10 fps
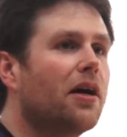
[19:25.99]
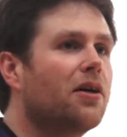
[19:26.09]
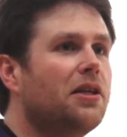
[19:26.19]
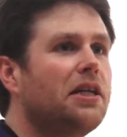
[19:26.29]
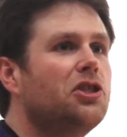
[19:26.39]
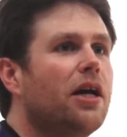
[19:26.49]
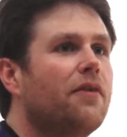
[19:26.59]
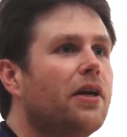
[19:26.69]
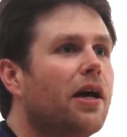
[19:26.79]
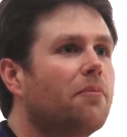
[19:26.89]
a clean
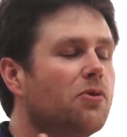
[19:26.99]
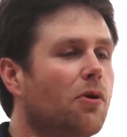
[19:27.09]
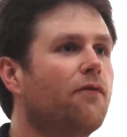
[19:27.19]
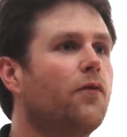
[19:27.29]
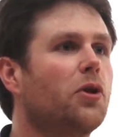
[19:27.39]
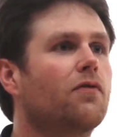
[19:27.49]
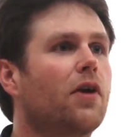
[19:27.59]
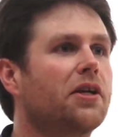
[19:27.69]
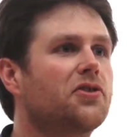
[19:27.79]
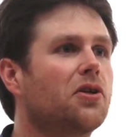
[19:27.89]
JVM to a fully
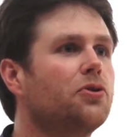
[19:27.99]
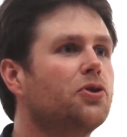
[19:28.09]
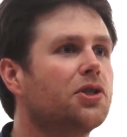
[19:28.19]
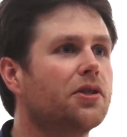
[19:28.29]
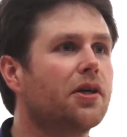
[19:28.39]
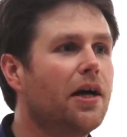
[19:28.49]
running solution,